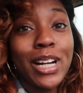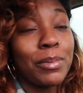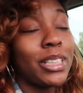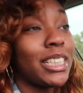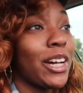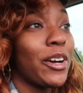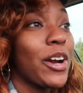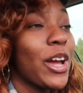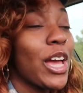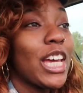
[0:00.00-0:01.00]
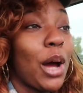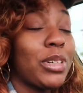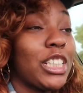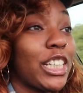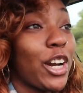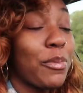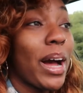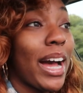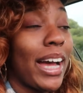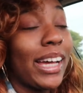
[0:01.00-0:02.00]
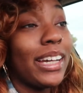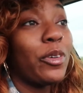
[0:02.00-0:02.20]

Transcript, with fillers: I'ma share, I'ma share my